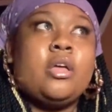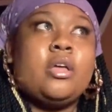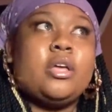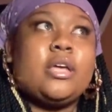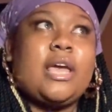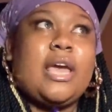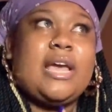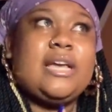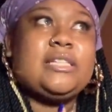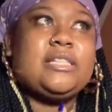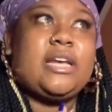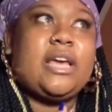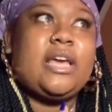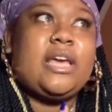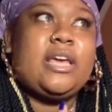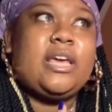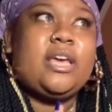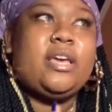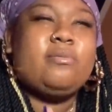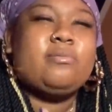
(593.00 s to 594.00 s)

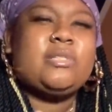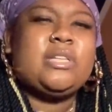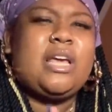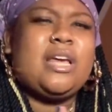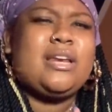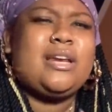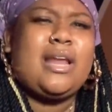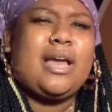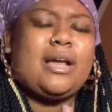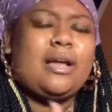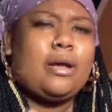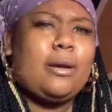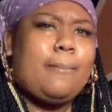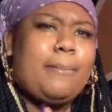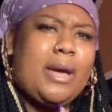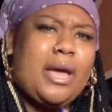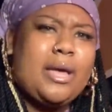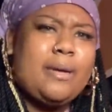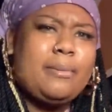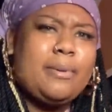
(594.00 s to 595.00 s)
KJ, he was kind of like a
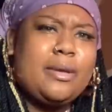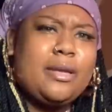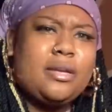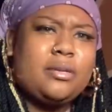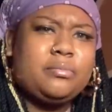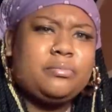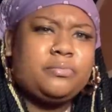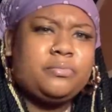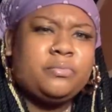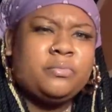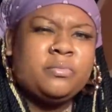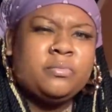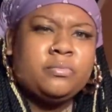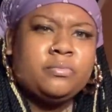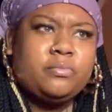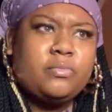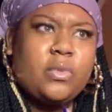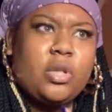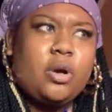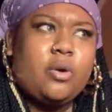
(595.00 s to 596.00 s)
baby
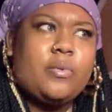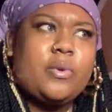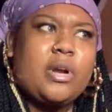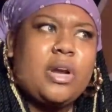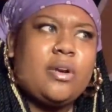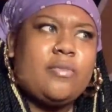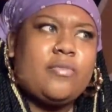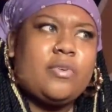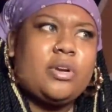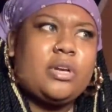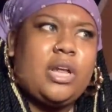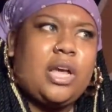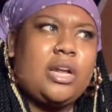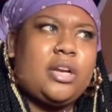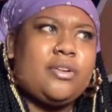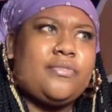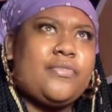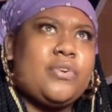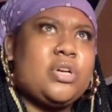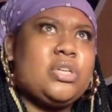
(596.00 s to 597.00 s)
or whatever. Like,
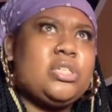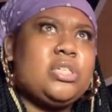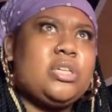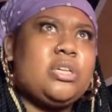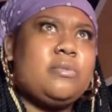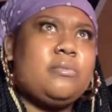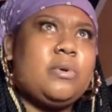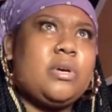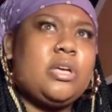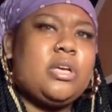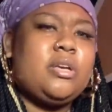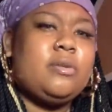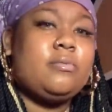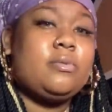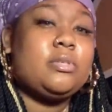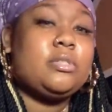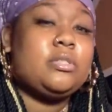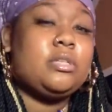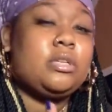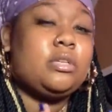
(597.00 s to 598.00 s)
the first year where he
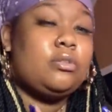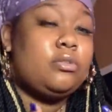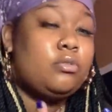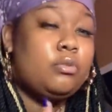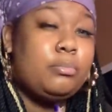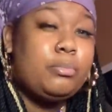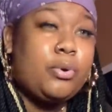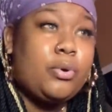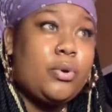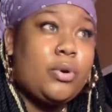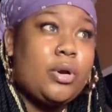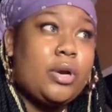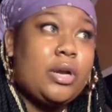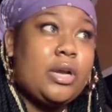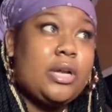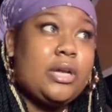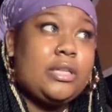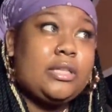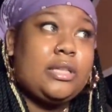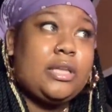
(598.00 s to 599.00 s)
was a newborn,
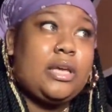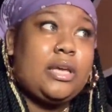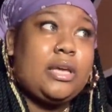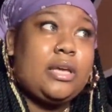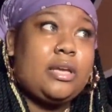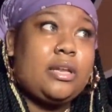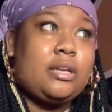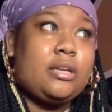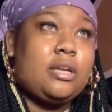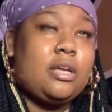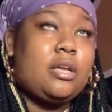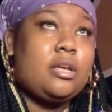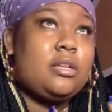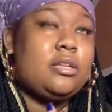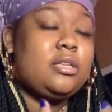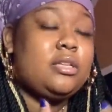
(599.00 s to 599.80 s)
and then the